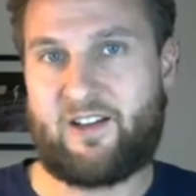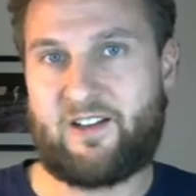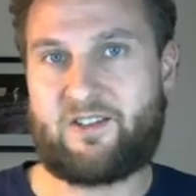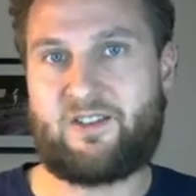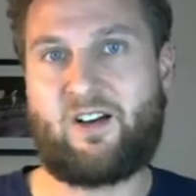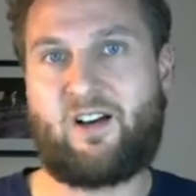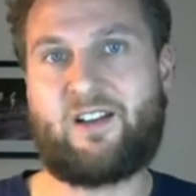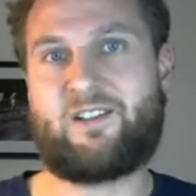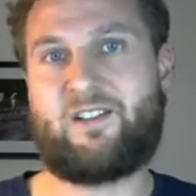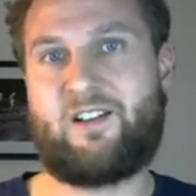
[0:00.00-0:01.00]
It's
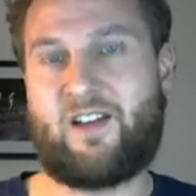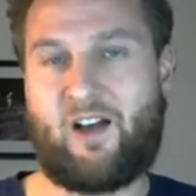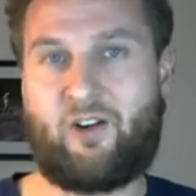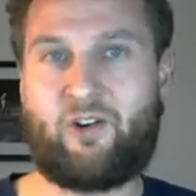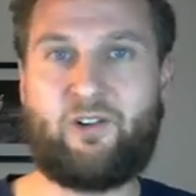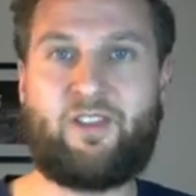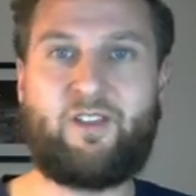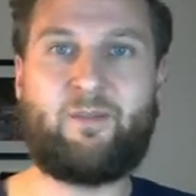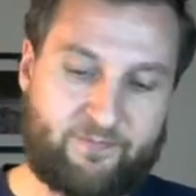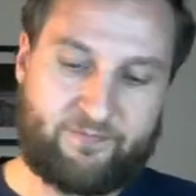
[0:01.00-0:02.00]
not an algorithm.